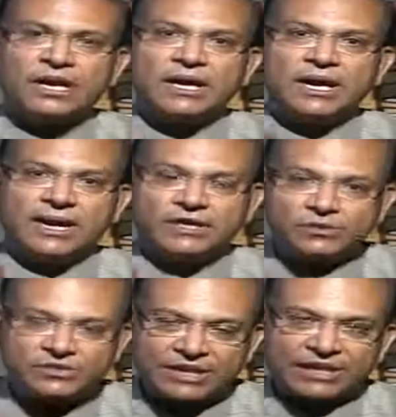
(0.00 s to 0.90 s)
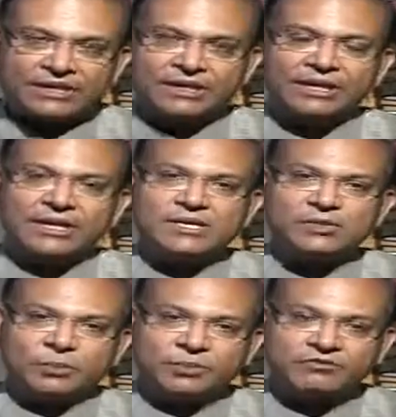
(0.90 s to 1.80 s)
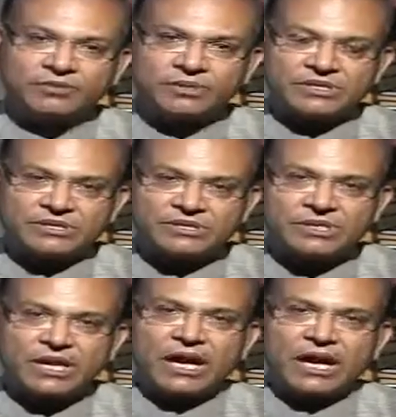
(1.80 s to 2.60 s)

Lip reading: Are you saying that India is open for business?